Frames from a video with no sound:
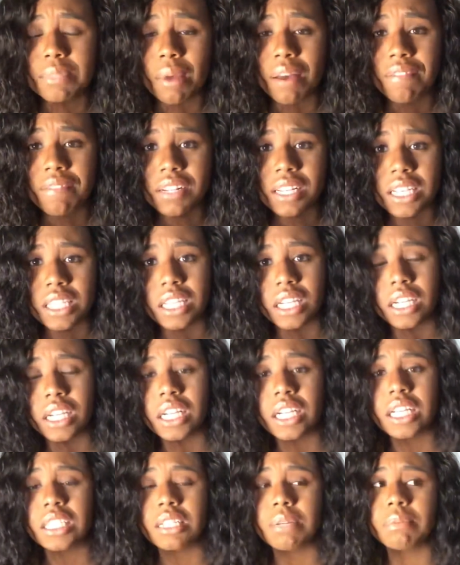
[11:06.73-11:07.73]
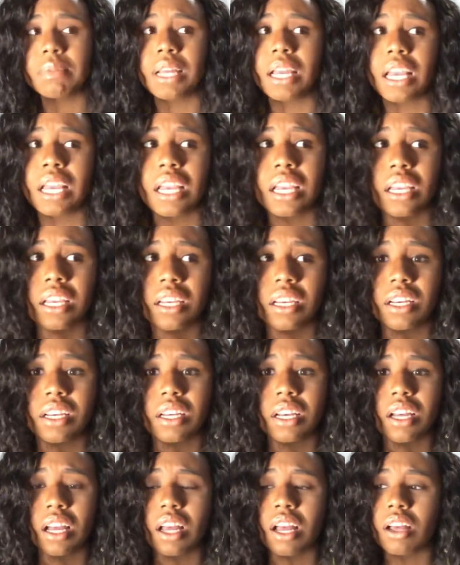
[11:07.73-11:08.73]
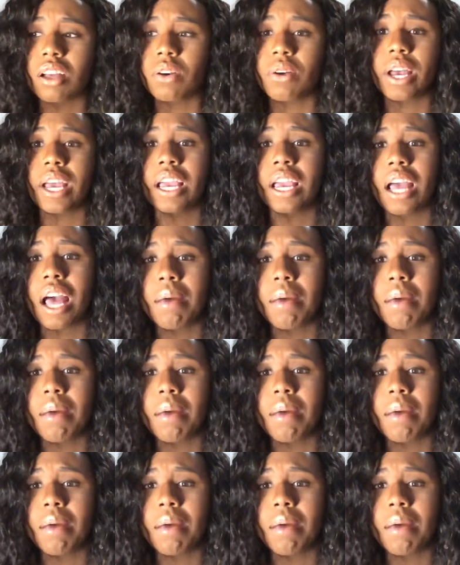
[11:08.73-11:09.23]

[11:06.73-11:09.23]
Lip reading: My feelings hurt because I'm like, okay,